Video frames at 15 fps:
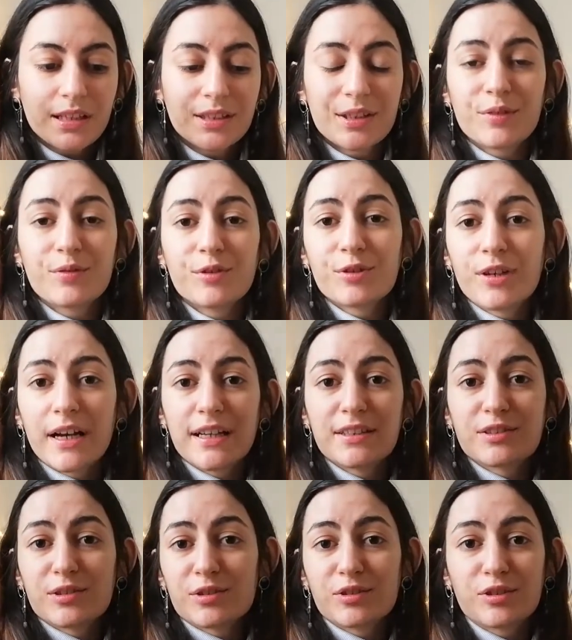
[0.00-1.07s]
If you
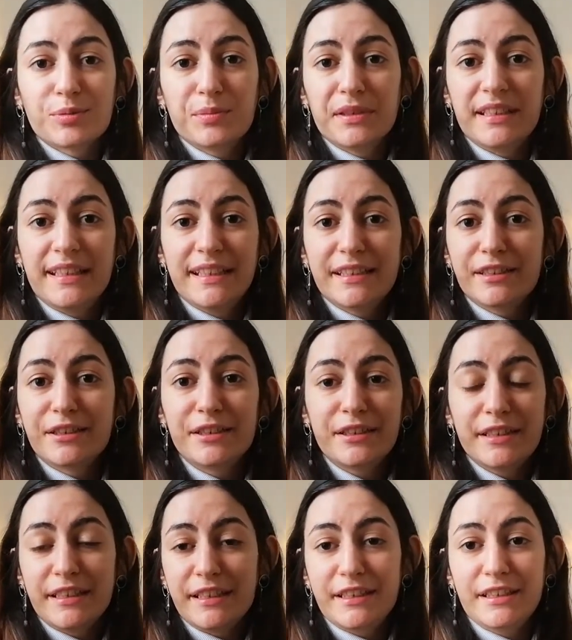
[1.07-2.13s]
guys also beginner
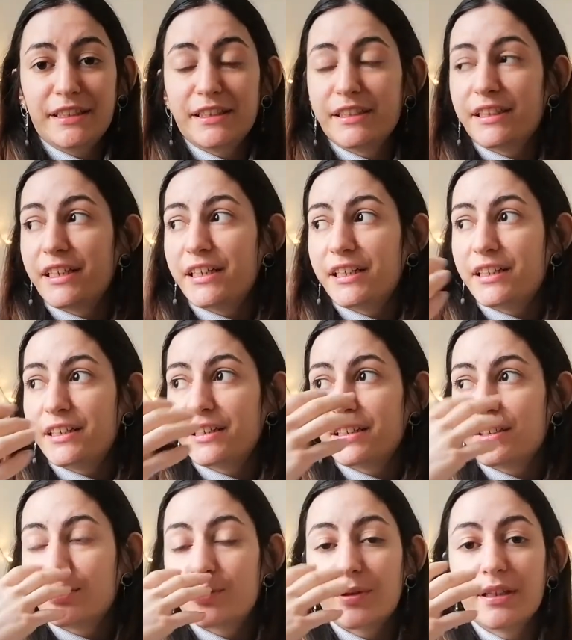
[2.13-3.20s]
in
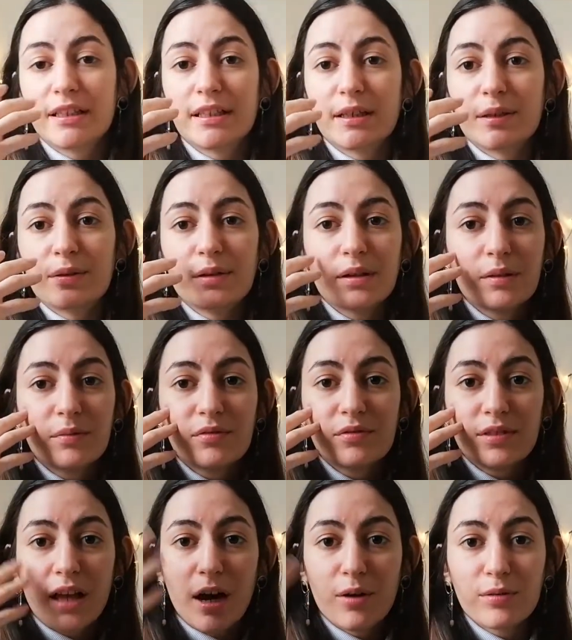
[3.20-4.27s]
growing a
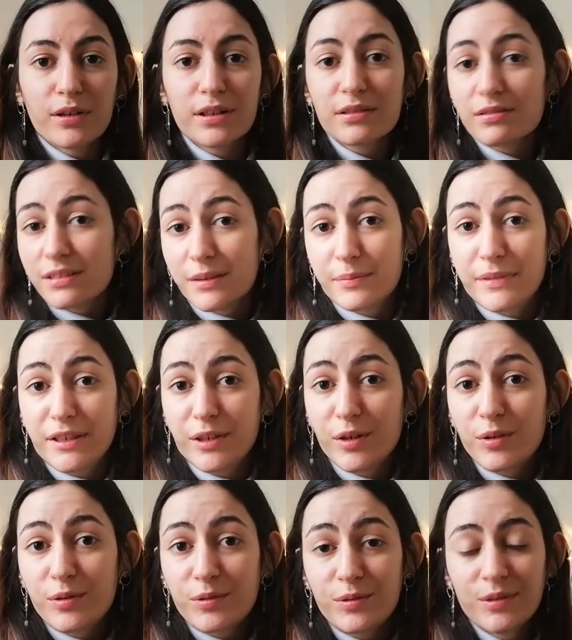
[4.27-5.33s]
flower, let me
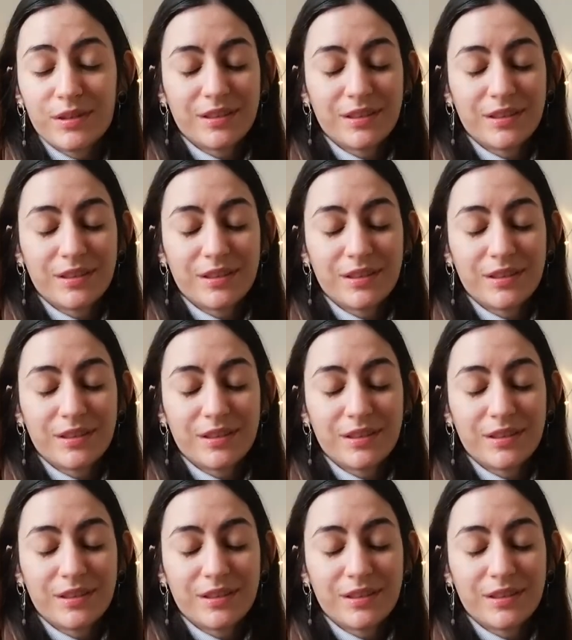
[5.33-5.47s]
know.